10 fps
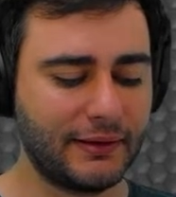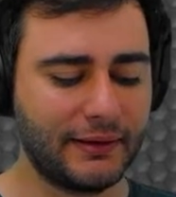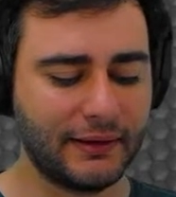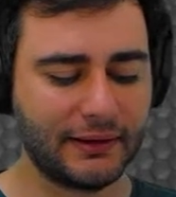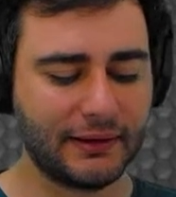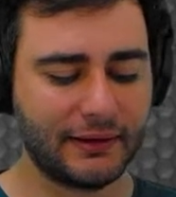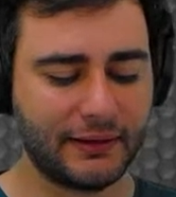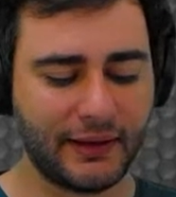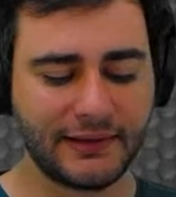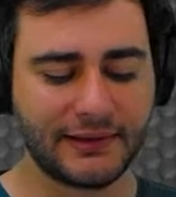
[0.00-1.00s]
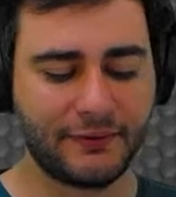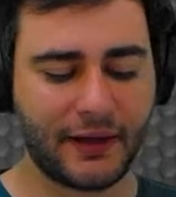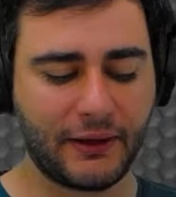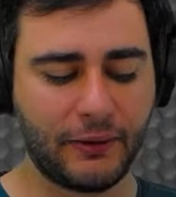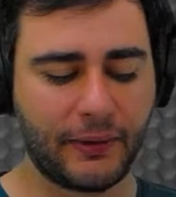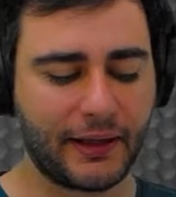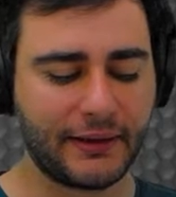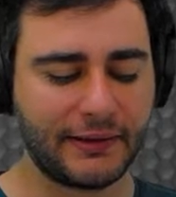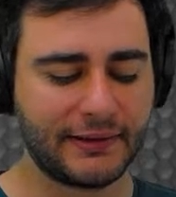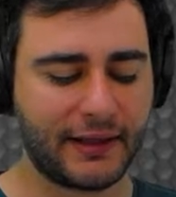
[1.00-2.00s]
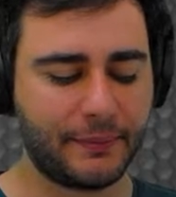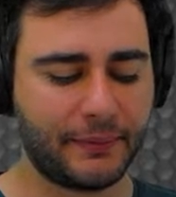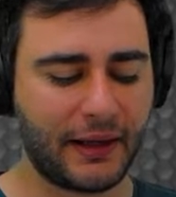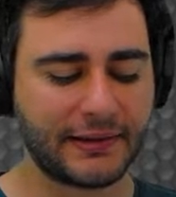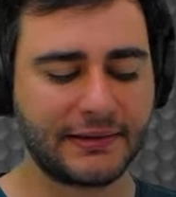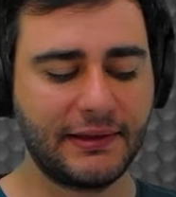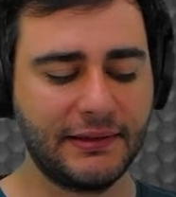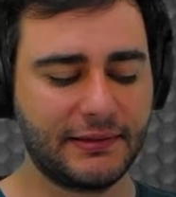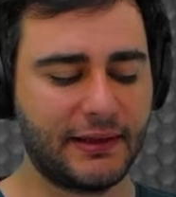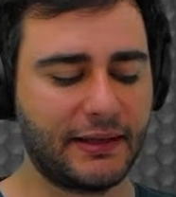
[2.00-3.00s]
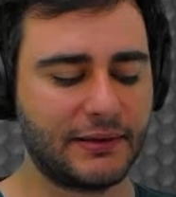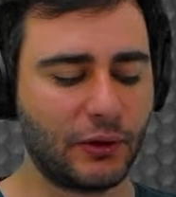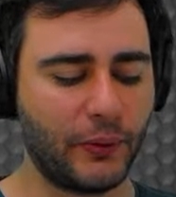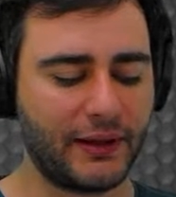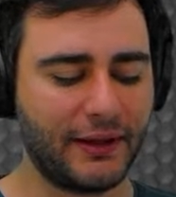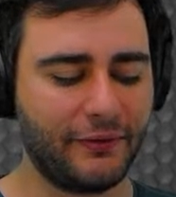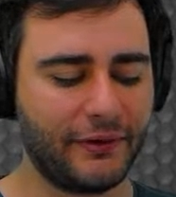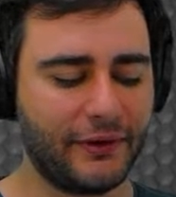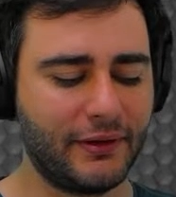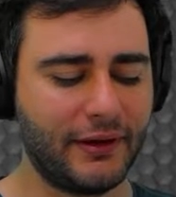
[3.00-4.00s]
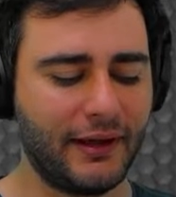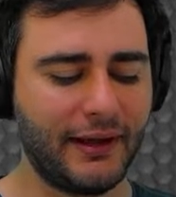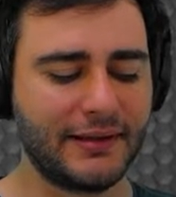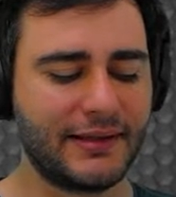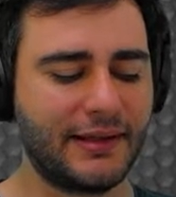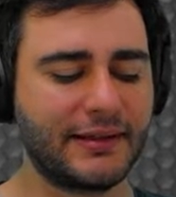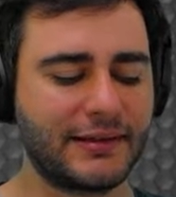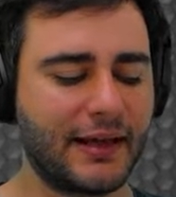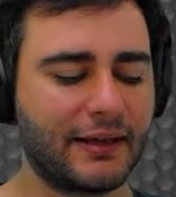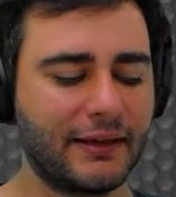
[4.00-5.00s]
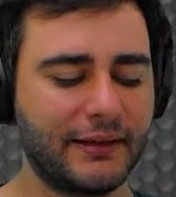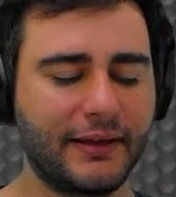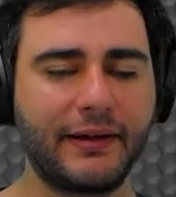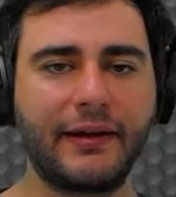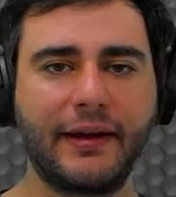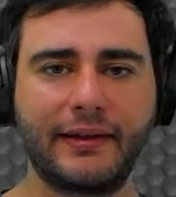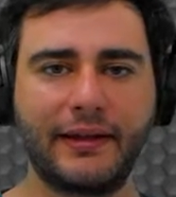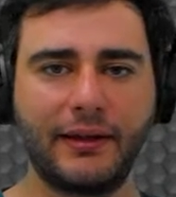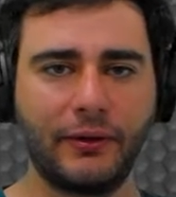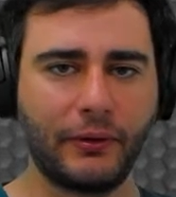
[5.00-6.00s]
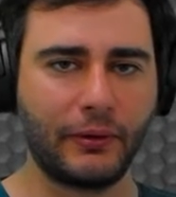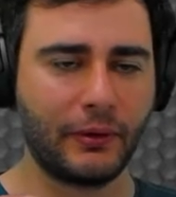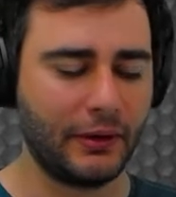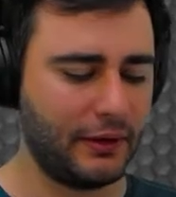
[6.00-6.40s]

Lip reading: the next value adding step exceeds that. So it never hits exactly there, and then you're